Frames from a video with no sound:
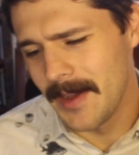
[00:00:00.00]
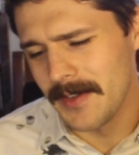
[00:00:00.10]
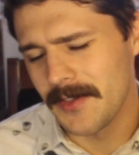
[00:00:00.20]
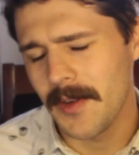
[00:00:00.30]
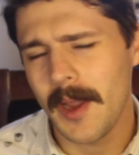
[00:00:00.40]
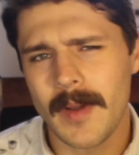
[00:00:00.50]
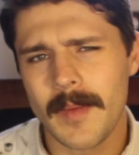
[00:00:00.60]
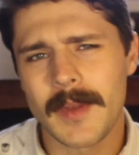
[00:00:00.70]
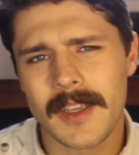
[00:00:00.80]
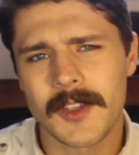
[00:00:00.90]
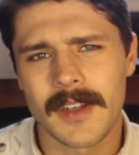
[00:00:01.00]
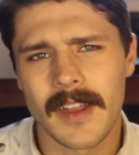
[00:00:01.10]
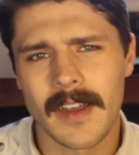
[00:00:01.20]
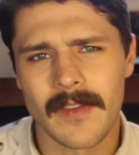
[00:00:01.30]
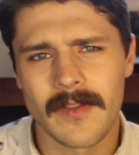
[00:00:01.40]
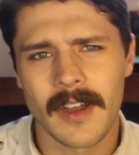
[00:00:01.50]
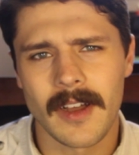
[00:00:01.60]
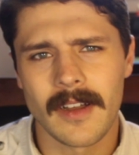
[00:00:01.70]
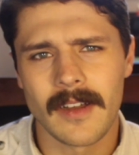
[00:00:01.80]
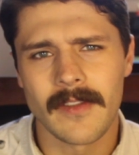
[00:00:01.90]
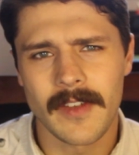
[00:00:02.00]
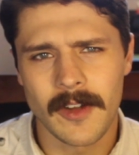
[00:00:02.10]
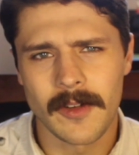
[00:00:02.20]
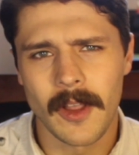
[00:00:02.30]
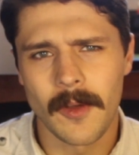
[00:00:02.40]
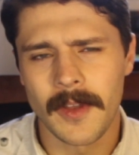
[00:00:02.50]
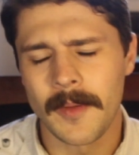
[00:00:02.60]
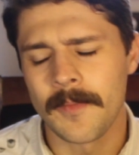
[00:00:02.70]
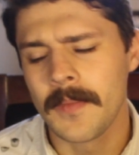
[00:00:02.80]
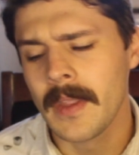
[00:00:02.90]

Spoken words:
is very reminiscent of Fear and Loathing.